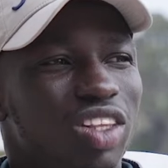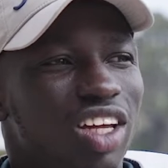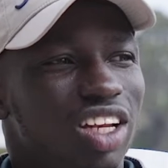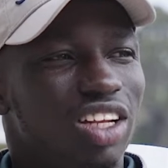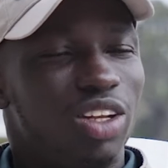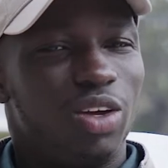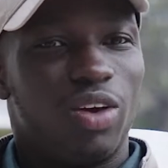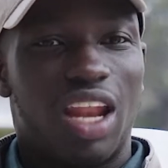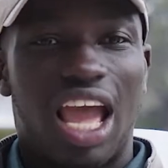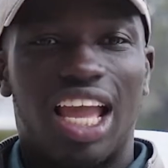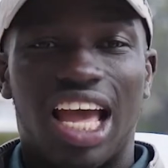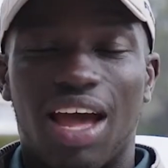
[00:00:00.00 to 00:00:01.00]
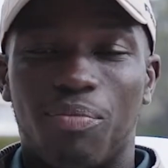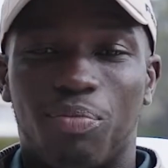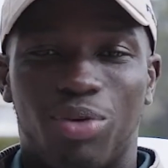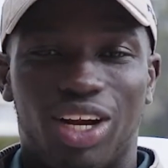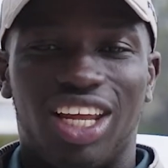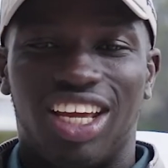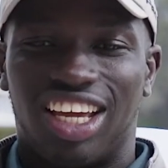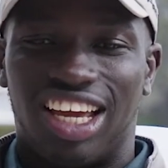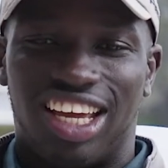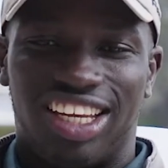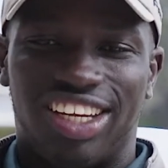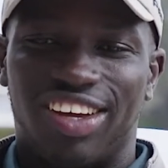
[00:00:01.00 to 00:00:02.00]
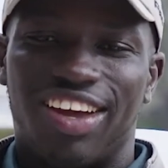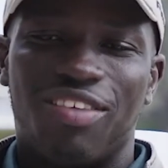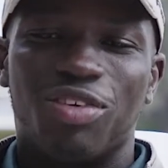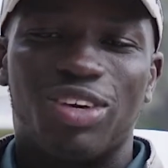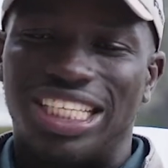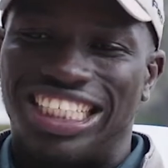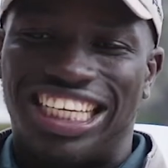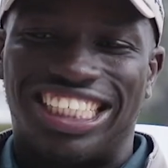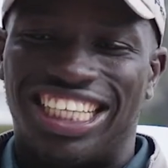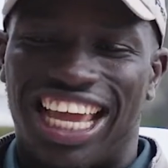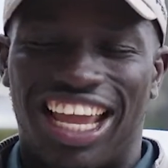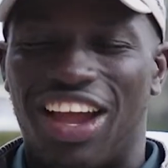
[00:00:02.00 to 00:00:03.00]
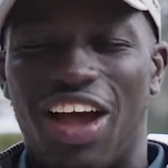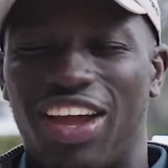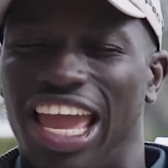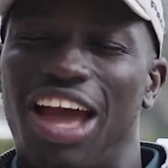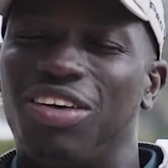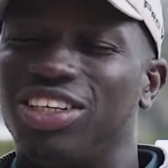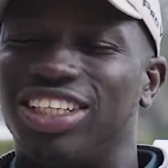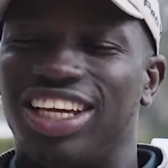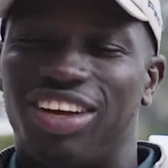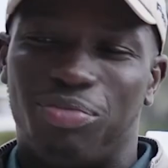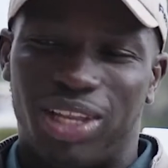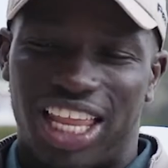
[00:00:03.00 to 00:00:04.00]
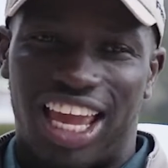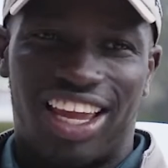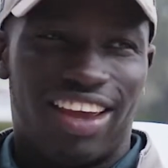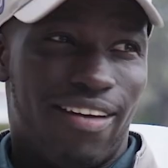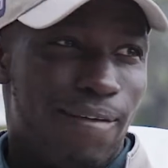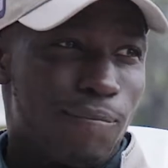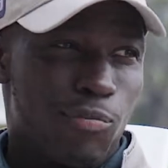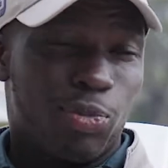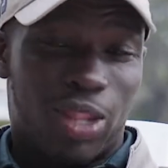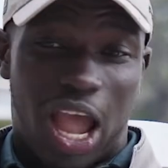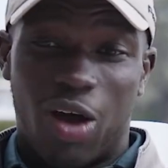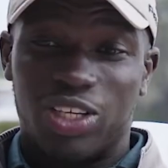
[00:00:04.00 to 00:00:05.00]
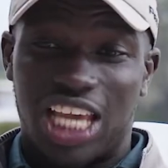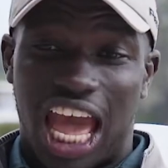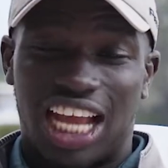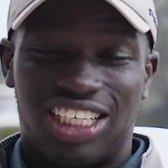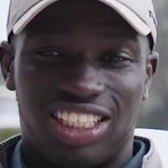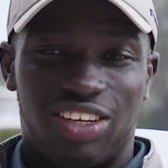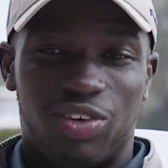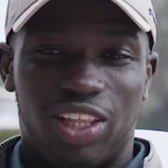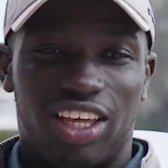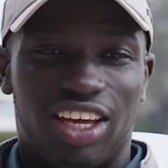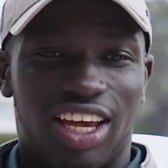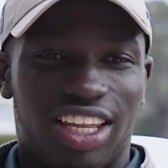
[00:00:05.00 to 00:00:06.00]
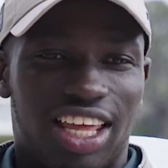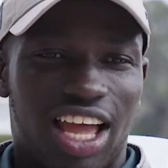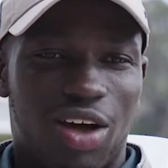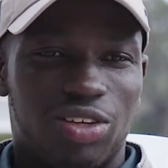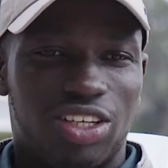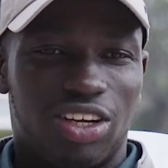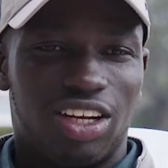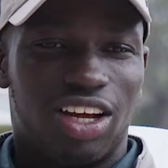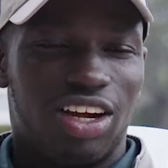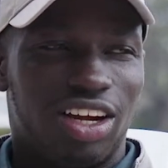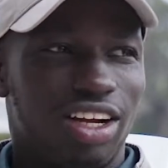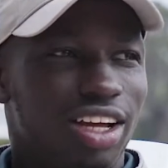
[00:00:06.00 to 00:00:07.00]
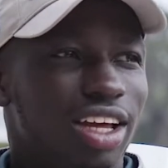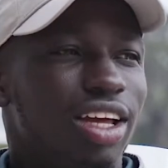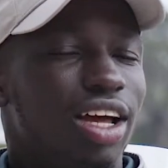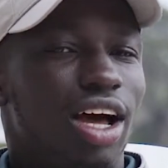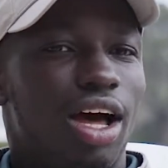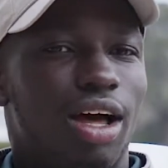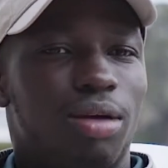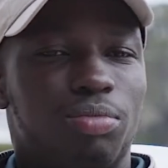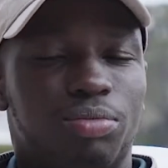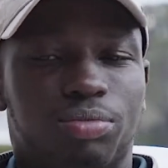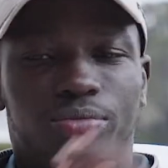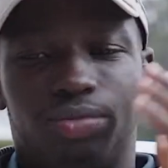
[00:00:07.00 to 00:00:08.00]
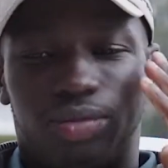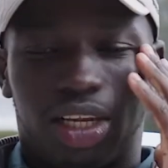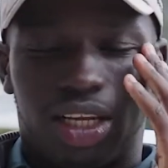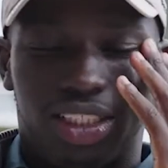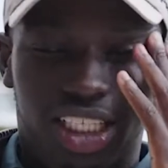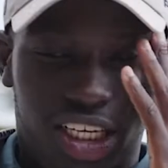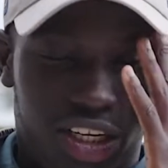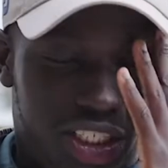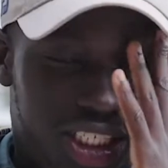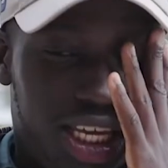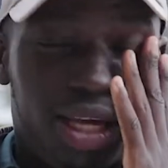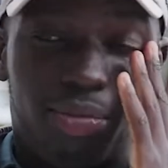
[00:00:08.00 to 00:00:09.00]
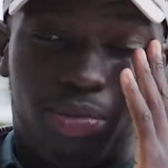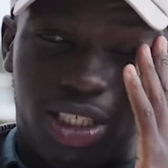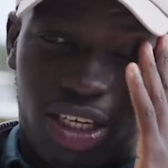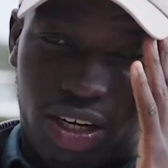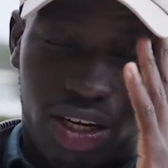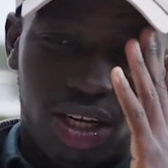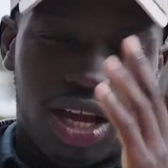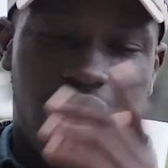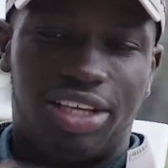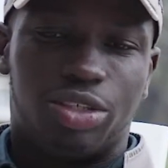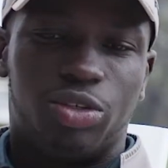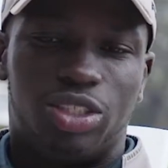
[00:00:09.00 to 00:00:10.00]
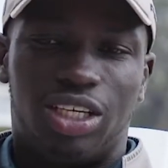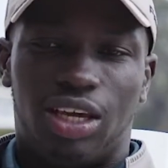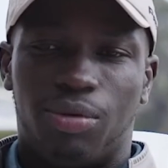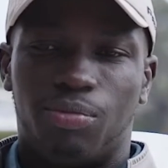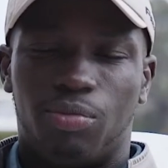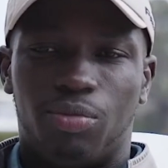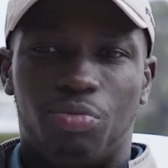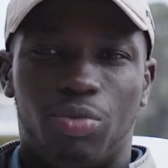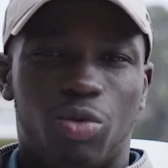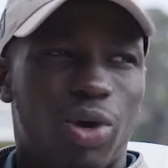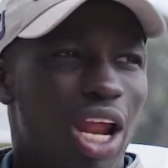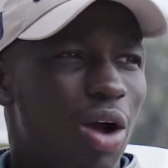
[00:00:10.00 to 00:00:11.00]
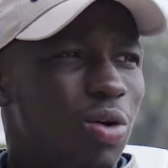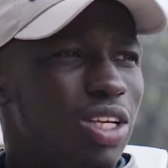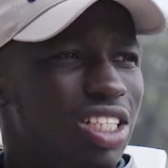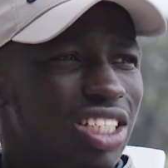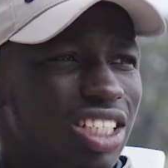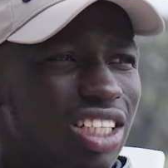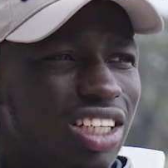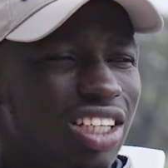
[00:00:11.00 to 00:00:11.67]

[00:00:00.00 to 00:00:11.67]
thing to do, and I got pretty good. You know, everyone says that, oh yeah, I was good, but like, I was actually really good. Like, I was on our senior high school team when I was